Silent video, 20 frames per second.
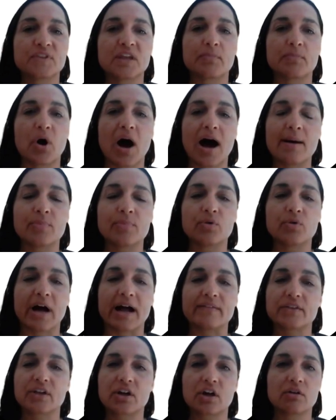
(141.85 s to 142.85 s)
The
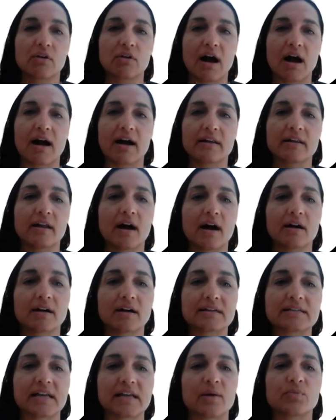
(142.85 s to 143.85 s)
Bible and the Quran
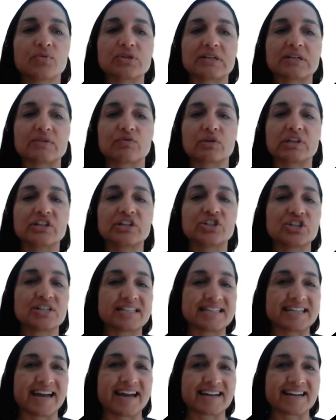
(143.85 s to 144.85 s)
are examples of
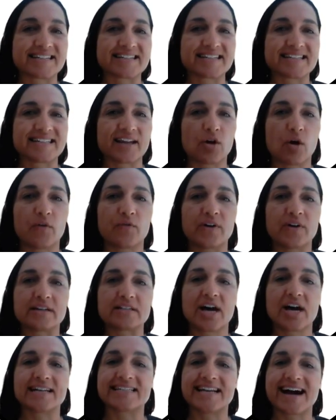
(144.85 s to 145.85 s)
religious texts that
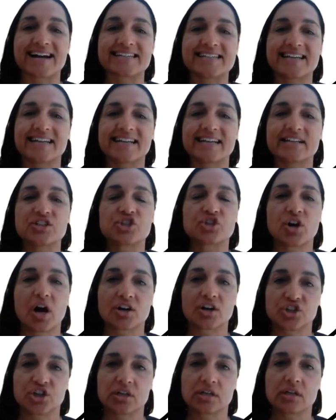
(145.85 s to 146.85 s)
offer didactic
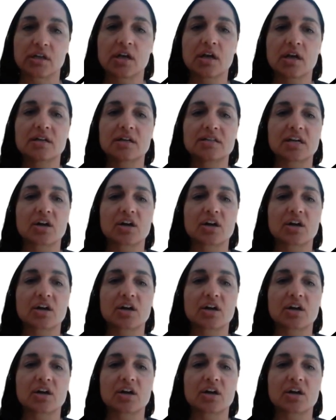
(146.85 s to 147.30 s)
instruction